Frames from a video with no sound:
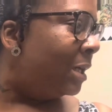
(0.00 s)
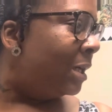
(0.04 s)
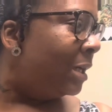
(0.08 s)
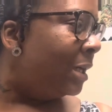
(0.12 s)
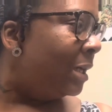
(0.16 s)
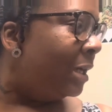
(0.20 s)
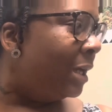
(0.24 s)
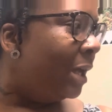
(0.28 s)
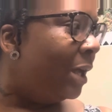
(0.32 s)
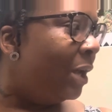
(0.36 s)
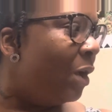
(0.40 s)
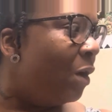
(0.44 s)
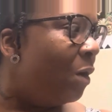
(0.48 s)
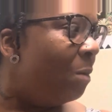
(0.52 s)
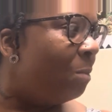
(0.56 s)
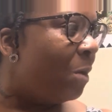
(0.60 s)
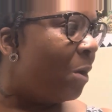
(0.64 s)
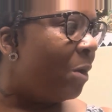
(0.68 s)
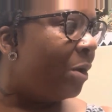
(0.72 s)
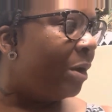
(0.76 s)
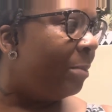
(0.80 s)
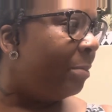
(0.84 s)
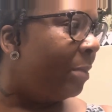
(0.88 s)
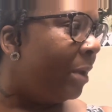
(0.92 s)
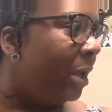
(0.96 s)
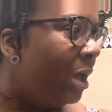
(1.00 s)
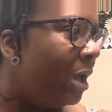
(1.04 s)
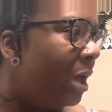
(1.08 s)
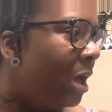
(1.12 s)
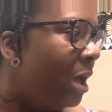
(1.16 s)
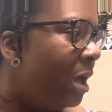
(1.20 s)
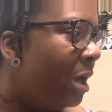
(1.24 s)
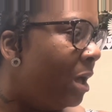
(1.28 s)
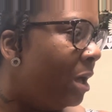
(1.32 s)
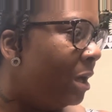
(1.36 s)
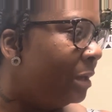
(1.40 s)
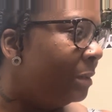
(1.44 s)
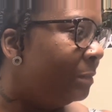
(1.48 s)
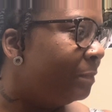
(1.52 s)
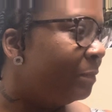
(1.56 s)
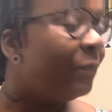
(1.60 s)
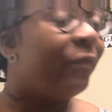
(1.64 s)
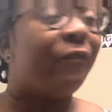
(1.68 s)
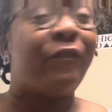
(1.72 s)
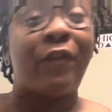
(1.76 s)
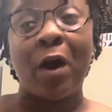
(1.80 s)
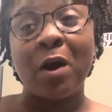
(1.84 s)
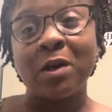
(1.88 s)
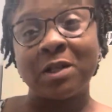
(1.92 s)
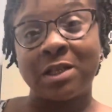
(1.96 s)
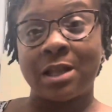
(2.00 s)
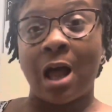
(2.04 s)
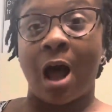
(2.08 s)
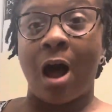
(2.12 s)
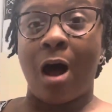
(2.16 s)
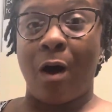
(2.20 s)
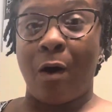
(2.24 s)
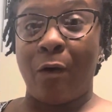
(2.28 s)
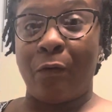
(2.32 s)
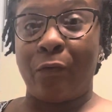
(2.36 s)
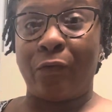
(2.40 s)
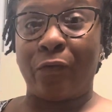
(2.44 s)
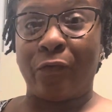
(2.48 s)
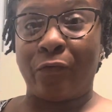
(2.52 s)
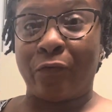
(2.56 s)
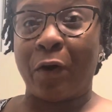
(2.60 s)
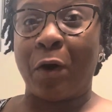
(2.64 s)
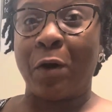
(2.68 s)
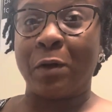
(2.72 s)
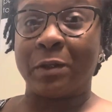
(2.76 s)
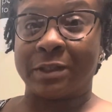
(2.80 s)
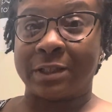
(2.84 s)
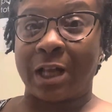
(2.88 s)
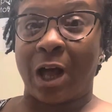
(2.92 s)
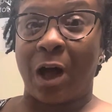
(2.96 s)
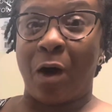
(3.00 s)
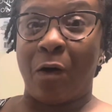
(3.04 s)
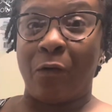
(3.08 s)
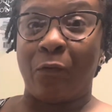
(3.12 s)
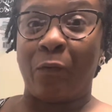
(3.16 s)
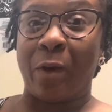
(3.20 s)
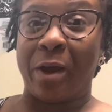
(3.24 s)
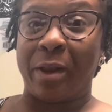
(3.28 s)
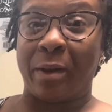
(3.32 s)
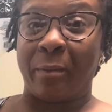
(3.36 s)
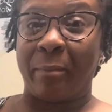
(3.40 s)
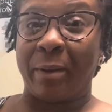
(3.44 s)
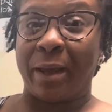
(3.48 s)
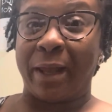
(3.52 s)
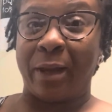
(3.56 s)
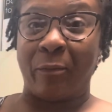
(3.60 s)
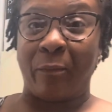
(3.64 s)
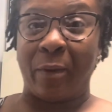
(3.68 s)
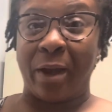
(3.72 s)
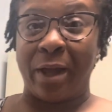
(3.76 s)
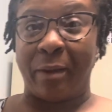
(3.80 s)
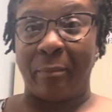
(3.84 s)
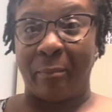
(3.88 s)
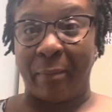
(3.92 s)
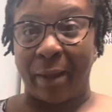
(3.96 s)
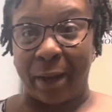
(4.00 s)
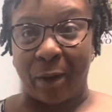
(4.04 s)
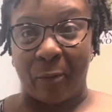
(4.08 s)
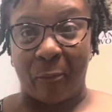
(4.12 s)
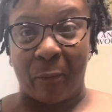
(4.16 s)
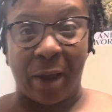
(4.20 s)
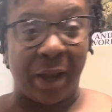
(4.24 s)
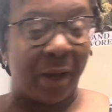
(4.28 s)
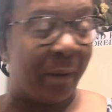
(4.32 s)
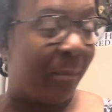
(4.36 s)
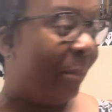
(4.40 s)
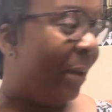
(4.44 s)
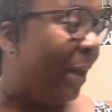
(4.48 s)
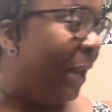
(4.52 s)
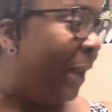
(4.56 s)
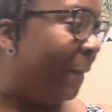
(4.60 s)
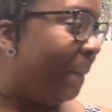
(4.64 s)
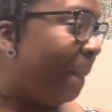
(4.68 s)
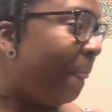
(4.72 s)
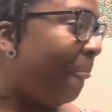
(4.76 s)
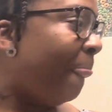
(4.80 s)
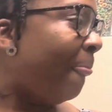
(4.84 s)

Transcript: you know, I'm gonna be uh first off, first off, wait a minute, wait a minute, wait a minute.